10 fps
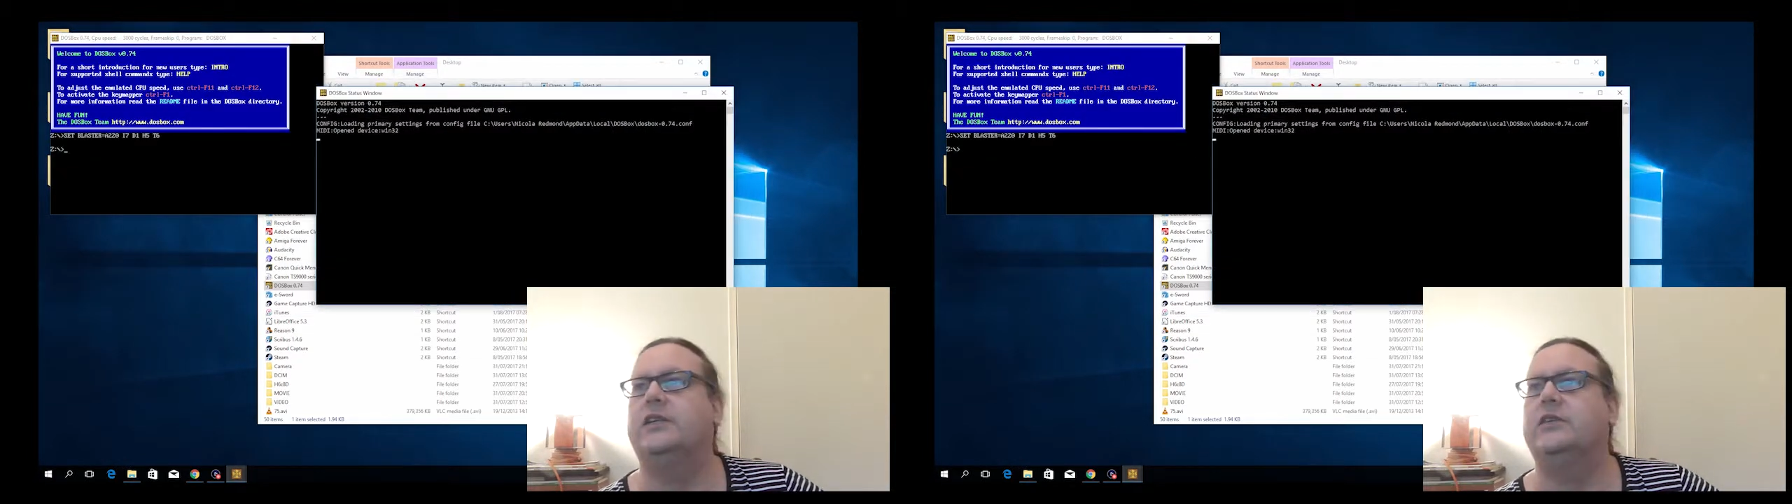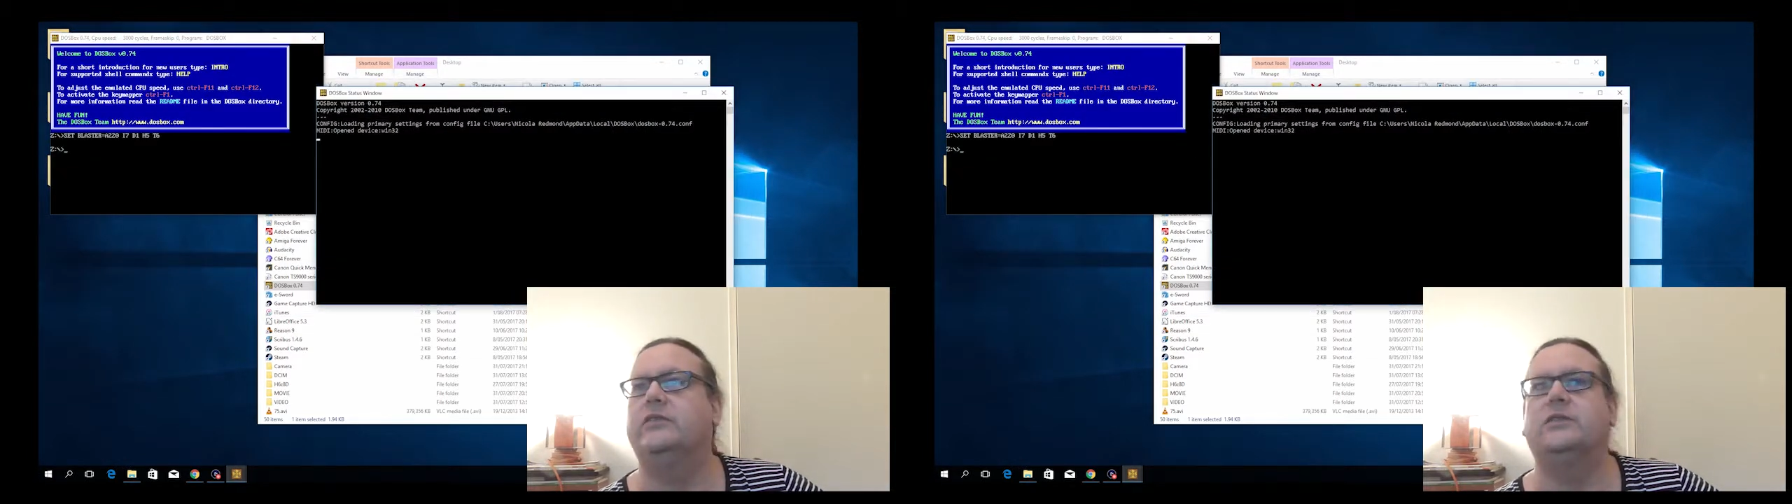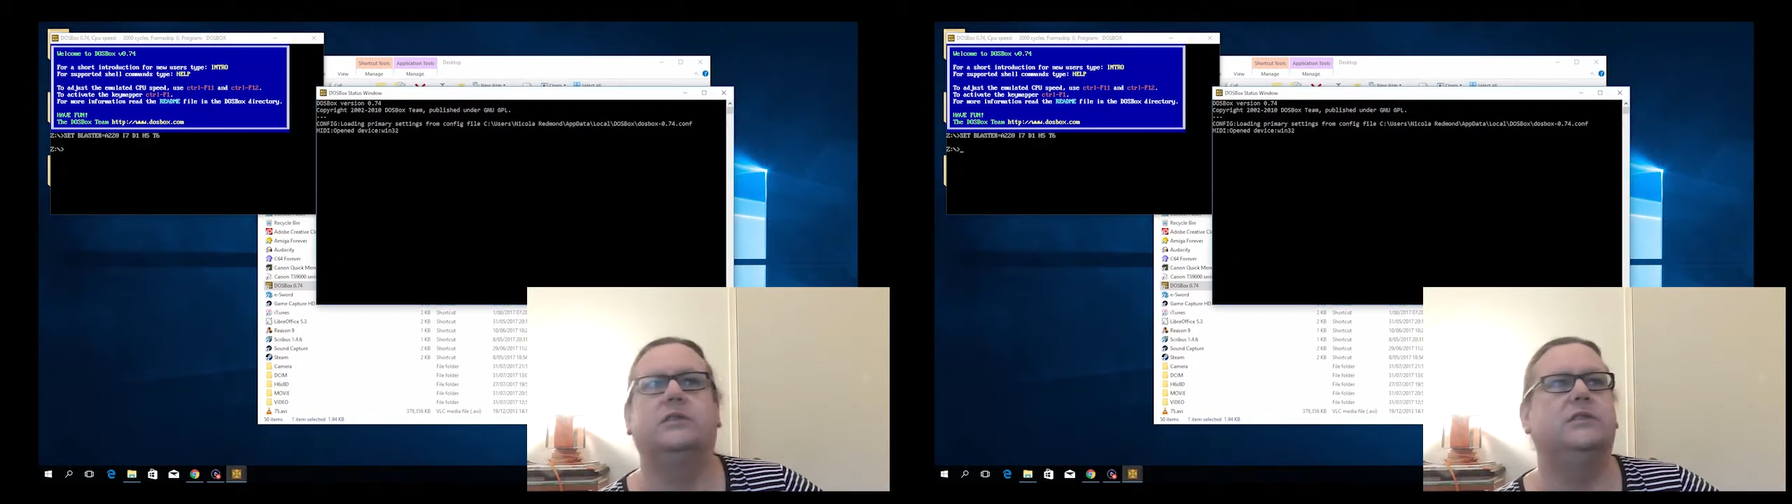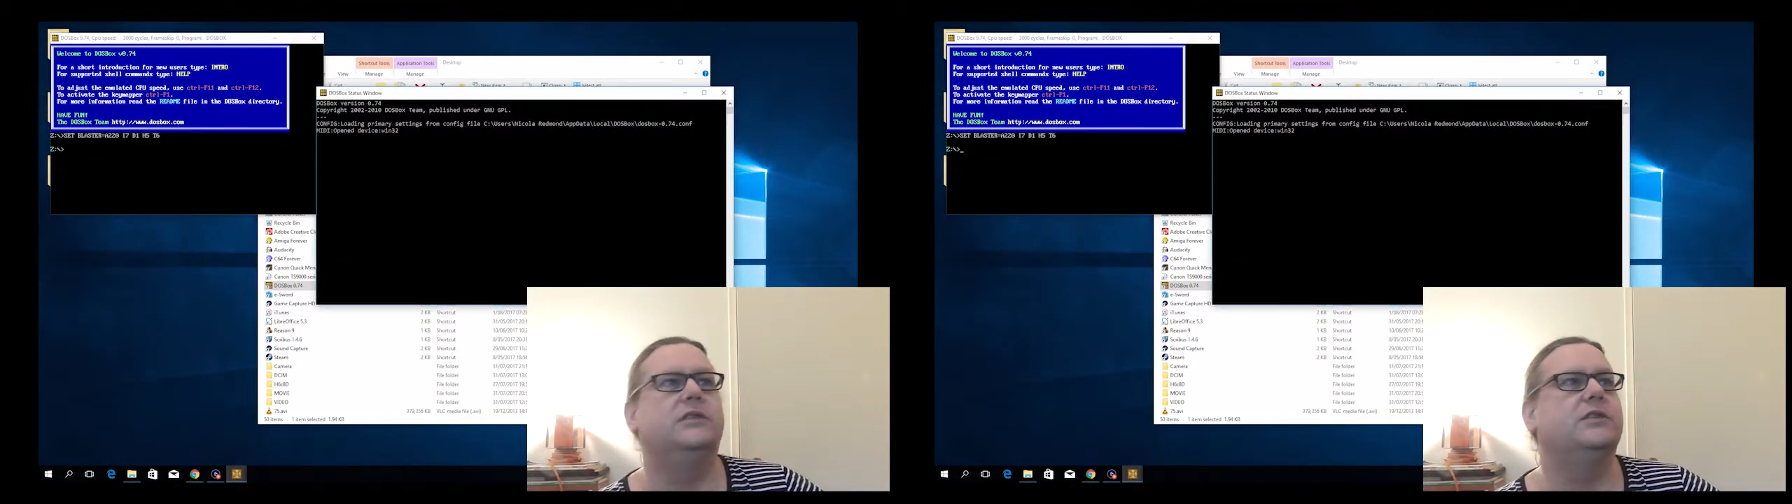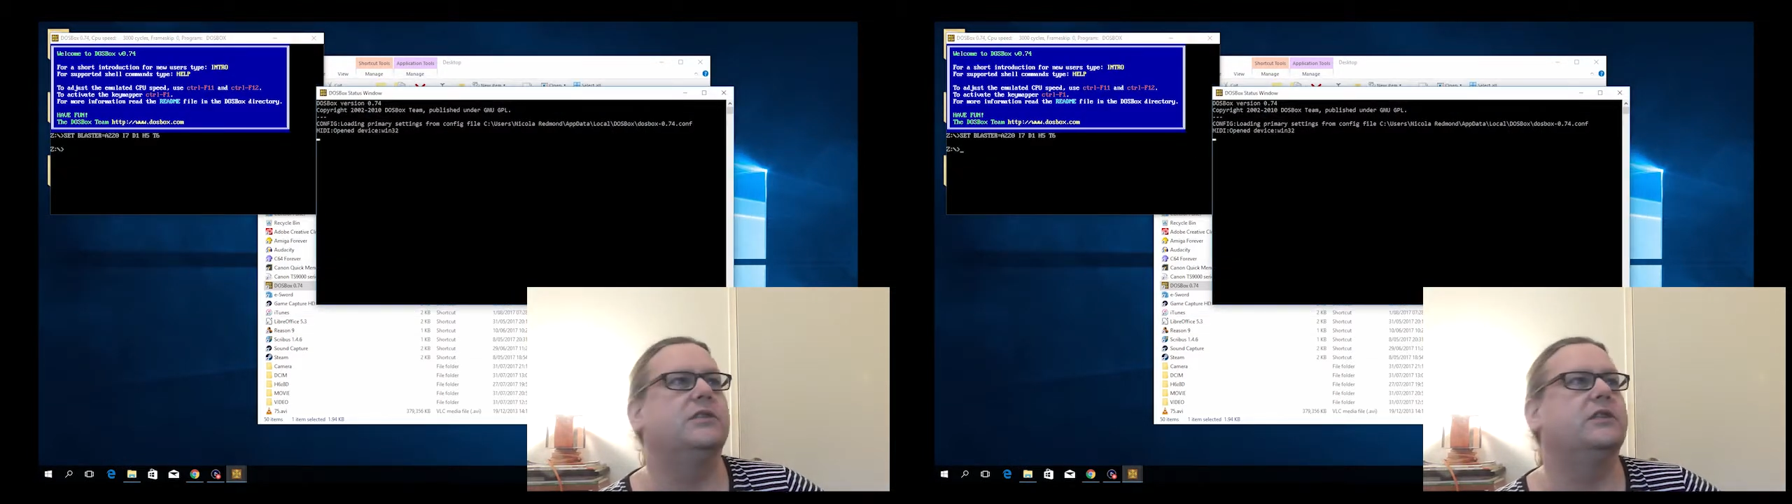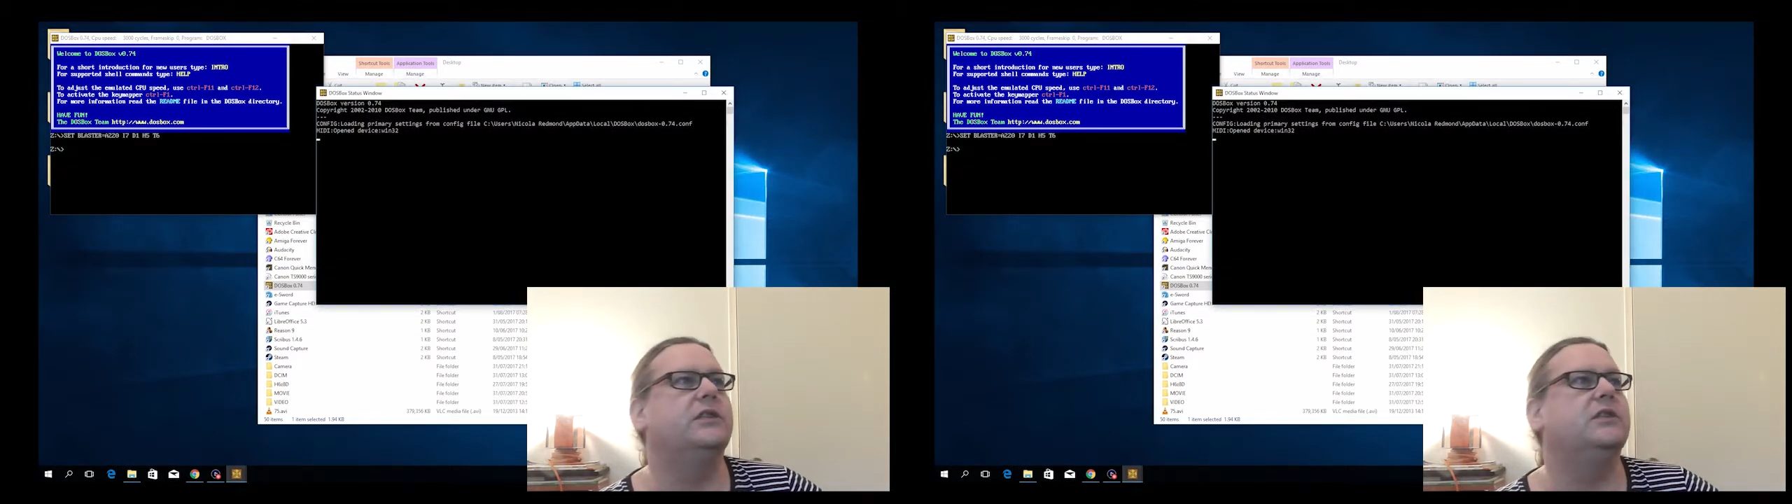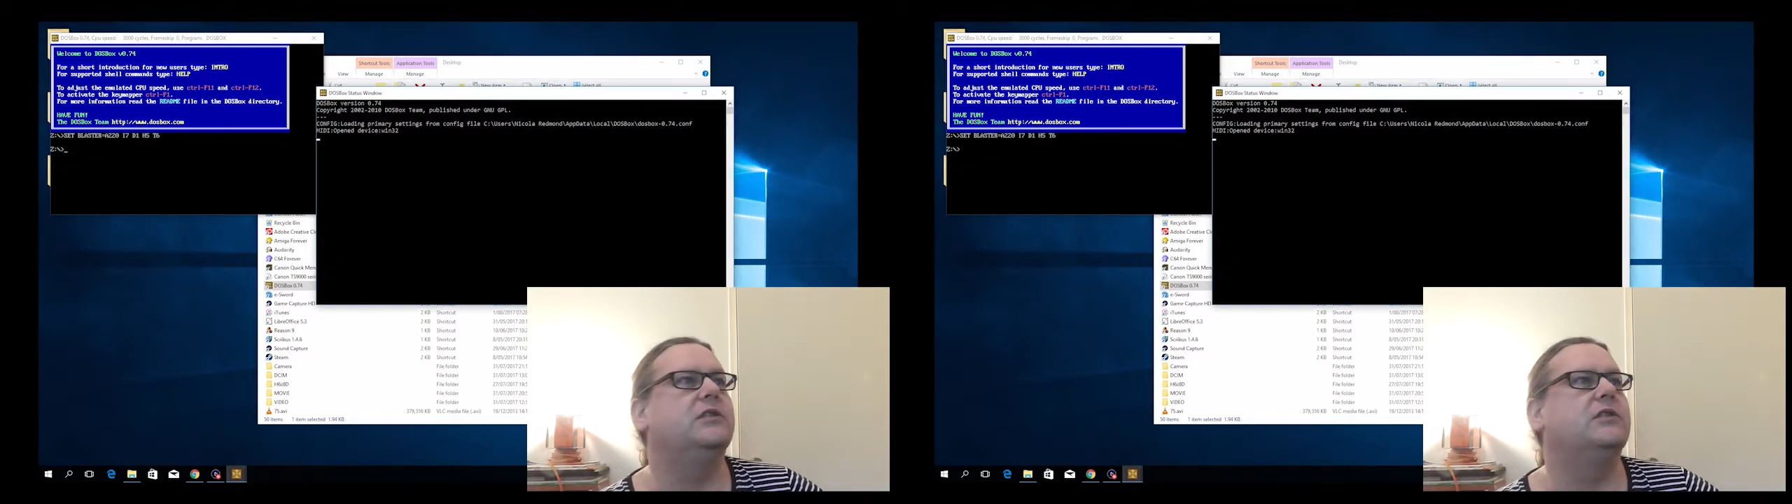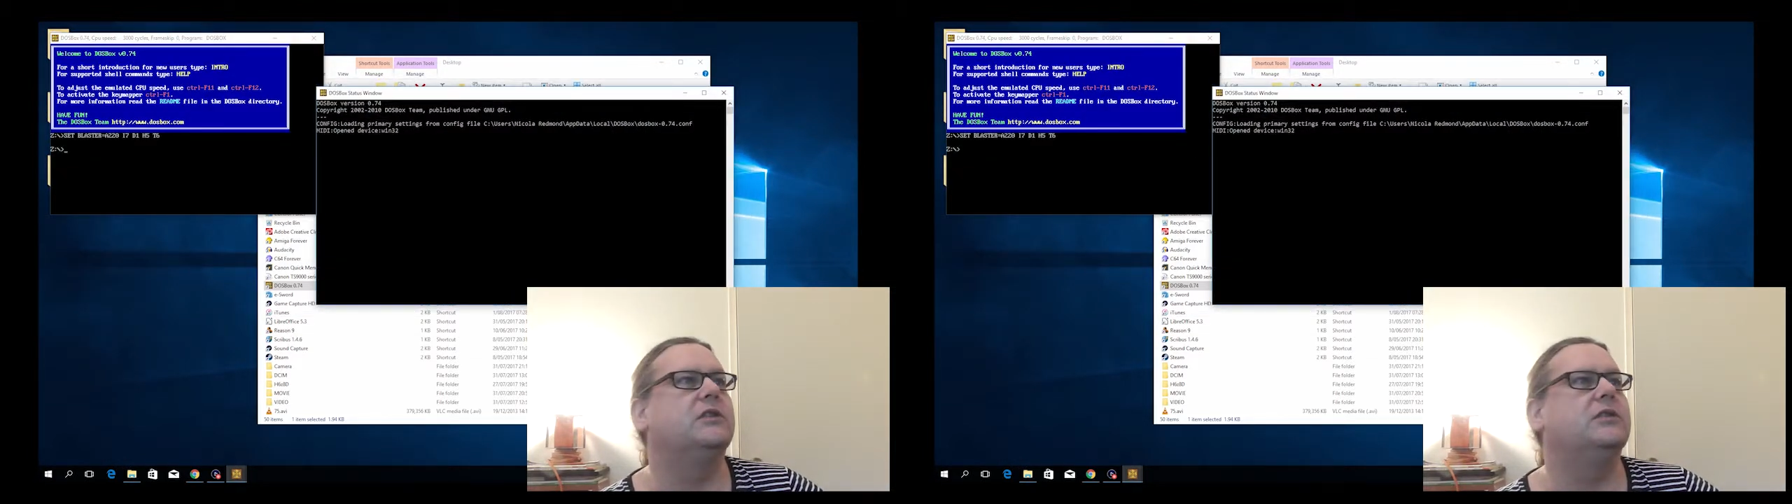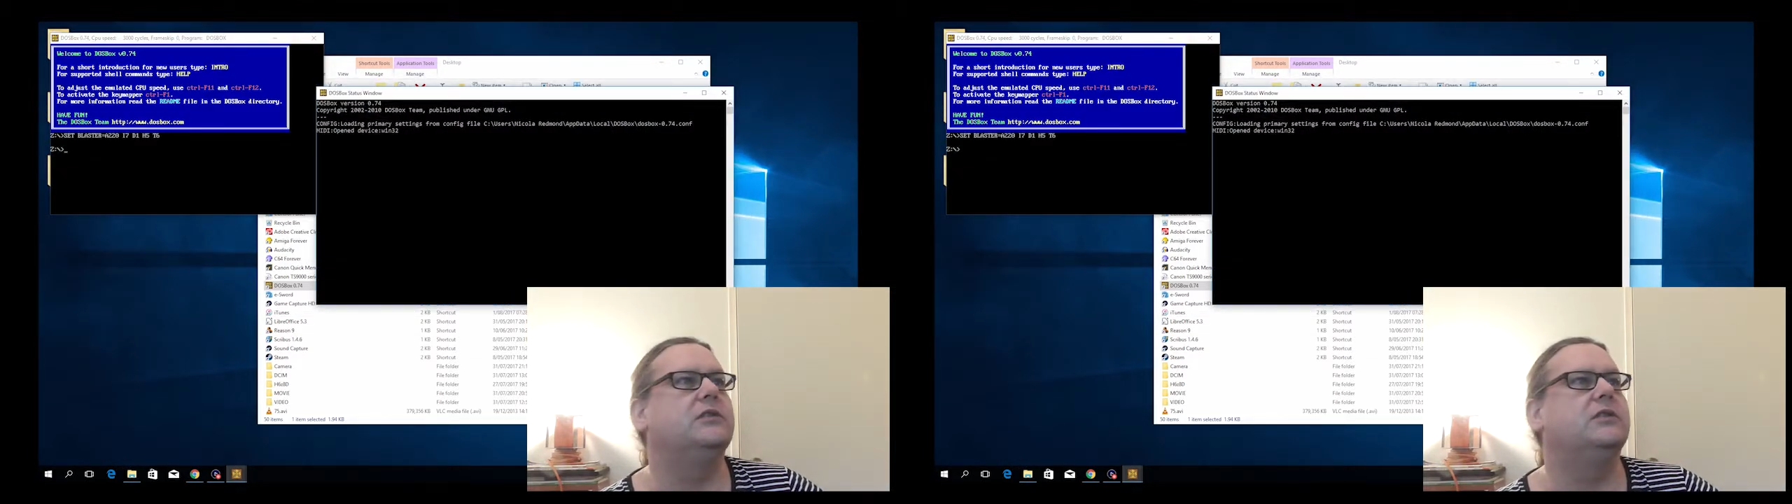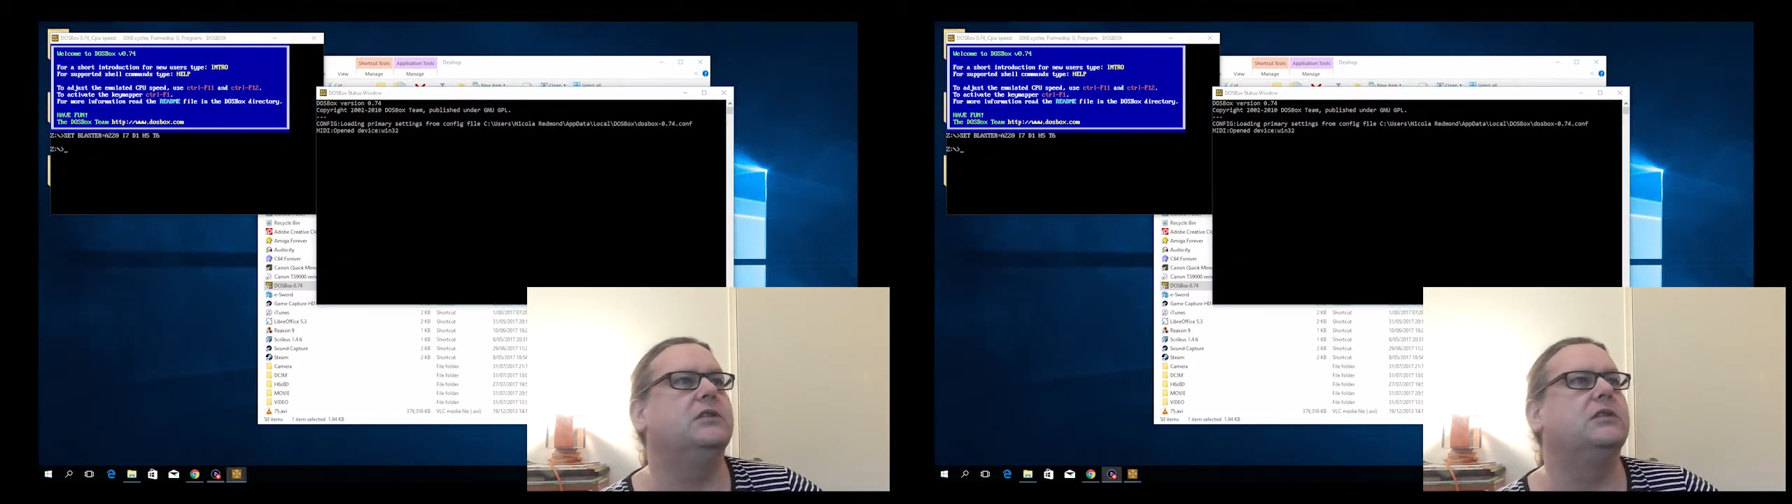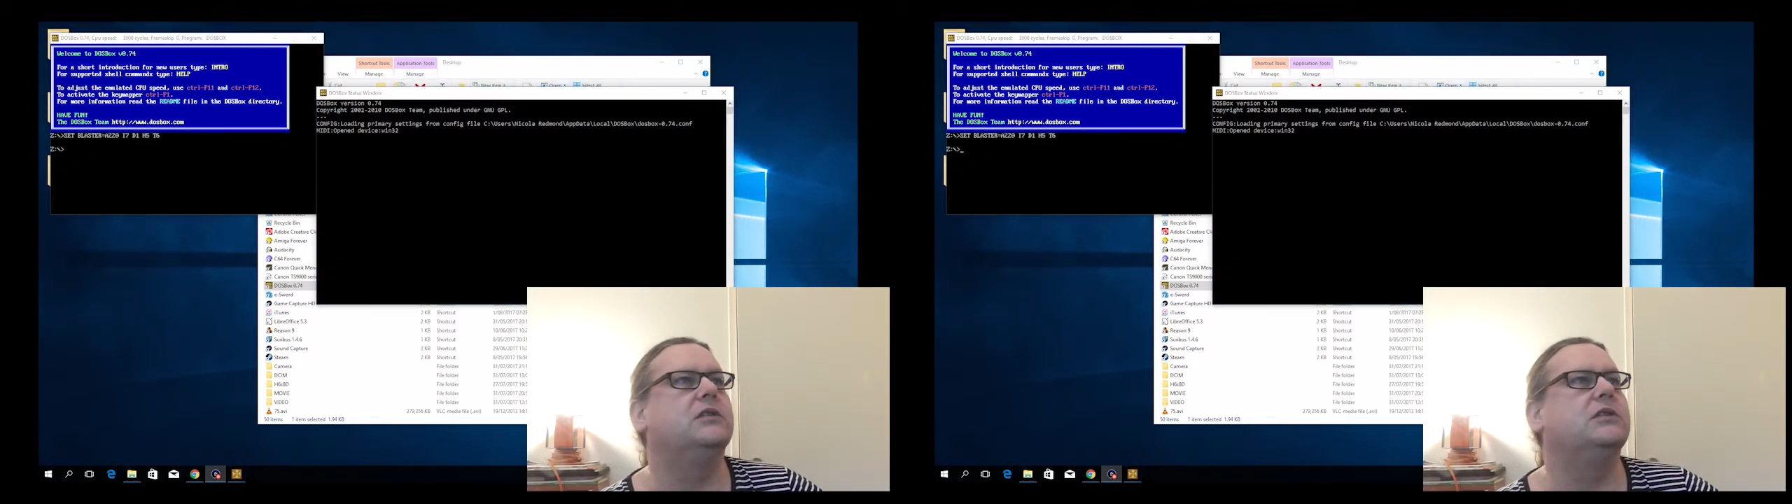over to this screen to record it.